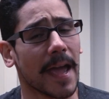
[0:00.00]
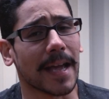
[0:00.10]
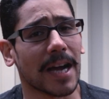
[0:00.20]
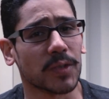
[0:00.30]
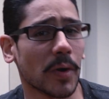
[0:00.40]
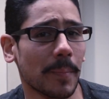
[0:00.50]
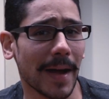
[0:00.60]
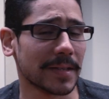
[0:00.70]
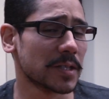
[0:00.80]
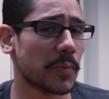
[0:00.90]
Hey guys, welcome
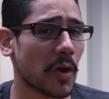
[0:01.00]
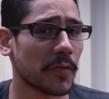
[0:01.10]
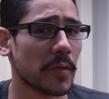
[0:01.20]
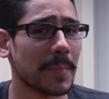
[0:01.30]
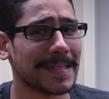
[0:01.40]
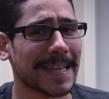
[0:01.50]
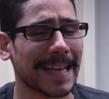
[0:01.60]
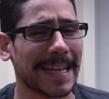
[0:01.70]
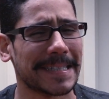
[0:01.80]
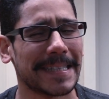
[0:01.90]
back. This is Bernard from B T
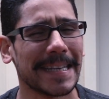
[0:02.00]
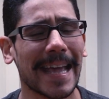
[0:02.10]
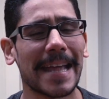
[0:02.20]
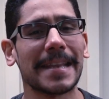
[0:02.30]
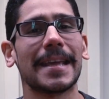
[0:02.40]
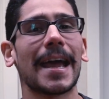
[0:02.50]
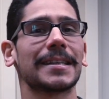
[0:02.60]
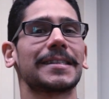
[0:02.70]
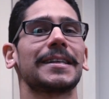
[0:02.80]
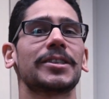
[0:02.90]
N H D, and
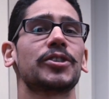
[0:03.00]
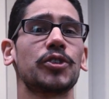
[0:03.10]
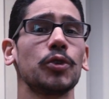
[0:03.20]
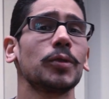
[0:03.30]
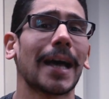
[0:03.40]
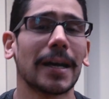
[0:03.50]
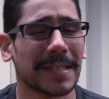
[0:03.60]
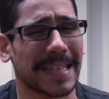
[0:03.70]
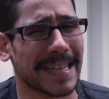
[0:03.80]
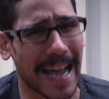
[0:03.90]
yes, it is two
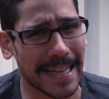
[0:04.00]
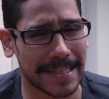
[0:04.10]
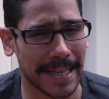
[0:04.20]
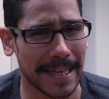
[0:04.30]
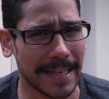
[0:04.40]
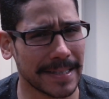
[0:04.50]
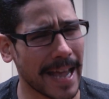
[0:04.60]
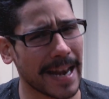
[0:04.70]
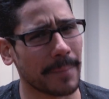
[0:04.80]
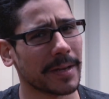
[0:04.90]
thousand nineteen,
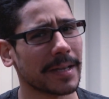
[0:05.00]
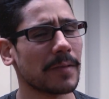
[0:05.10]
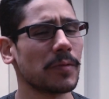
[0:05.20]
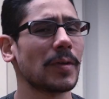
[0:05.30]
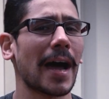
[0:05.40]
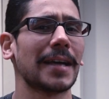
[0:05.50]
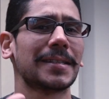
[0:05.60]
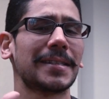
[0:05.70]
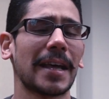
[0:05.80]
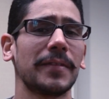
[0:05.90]
and I'm going to give you
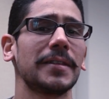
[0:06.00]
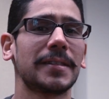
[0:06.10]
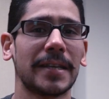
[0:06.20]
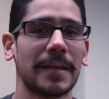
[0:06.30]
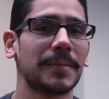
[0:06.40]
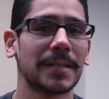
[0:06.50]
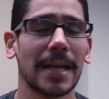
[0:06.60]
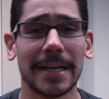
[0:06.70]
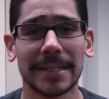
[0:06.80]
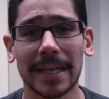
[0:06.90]
guys seven tips
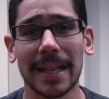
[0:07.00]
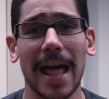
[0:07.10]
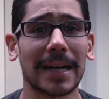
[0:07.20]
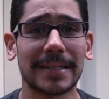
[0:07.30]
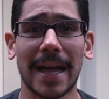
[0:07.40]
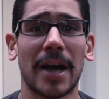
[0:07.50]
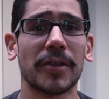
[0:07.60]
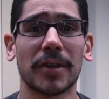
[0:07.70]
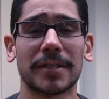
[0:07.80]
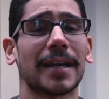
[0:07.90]
to lock
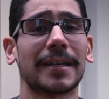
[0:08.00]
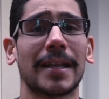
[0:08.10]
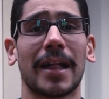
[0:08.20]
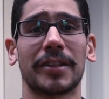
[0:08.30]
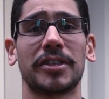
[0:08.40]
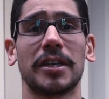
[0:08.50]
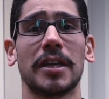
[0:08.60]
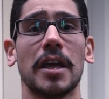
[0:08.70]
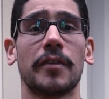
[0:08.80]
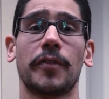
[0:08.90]
down your
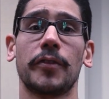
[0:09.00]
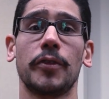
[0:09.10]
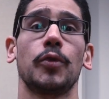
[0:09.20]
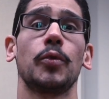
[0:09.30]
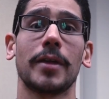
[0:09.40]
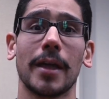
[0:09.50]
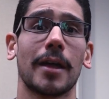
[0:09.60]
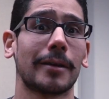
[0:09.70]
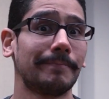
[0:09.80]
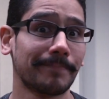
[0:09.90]
technology for the new
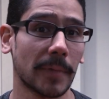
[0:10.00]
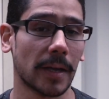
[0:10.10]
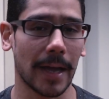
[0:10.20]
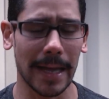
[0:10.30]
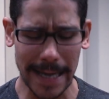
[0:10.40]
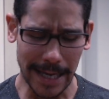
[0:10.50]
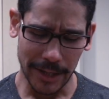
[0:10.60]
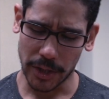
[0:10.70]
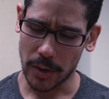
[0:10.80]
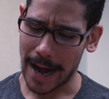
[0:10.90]
year. Okay,
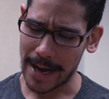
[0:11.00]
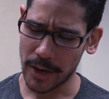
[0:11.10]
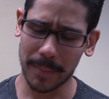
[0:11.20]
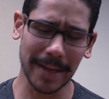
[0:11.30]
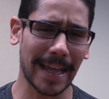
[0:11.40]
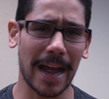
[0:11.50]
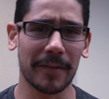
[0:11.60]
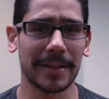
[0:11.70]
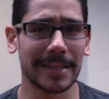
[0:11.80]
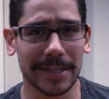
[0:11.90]
so I normally
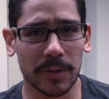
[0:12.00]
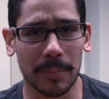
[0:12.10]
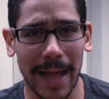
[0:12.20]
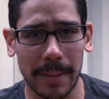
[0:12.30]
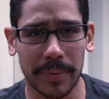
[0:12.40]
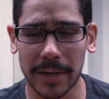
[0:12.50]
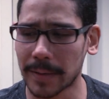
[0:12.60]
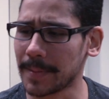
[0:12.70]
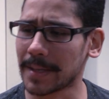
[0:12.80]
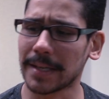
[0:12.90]
carry this little black
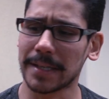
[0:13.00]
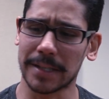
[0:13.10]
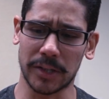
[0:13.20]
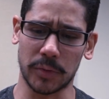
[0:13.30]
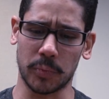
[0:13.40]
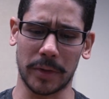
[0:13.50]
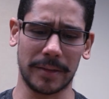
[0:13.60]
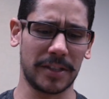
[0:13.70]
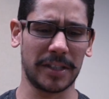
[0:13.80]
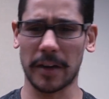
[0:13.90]
book because
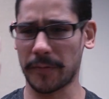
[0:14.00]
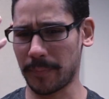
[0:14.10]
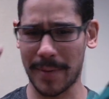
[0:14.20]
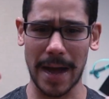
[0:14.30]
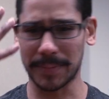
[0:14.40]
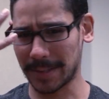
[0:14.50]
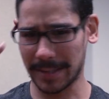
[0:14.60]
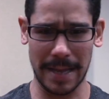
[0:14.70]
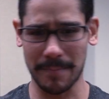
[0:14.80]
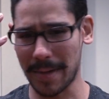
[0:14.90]
when stuff pops
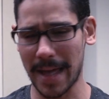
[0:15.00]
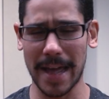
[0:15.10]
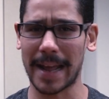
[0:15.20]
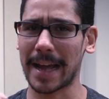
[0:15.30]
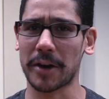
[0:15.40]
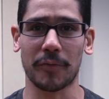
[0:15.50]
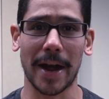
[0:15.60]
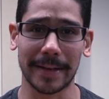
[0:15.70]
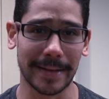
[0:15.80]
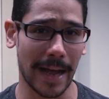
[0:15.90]
in my head, I got to
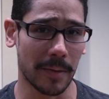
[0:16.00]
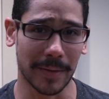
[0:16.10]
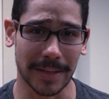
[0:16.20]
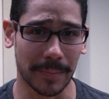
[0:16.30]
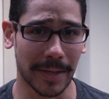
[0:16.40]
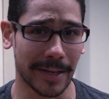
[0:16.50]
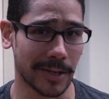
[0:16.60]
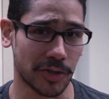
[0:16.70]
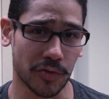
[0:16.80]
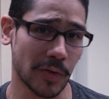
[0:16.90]
write it down because I'm getting
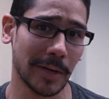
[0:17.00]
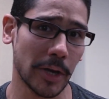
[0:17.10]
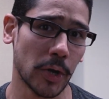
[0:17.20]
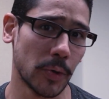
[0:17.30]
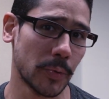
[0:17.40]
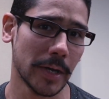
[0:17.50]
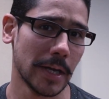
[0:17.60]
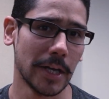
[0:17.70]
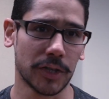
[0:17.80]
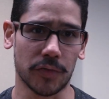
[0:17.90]
extremely old
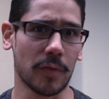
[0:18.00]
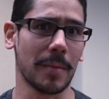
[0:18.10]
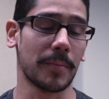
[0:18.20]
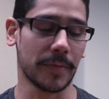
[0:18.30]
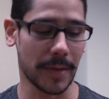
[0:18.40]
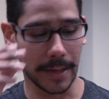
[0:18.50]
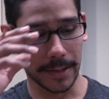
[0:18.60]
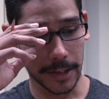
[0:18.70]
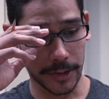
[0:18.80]
to remember things.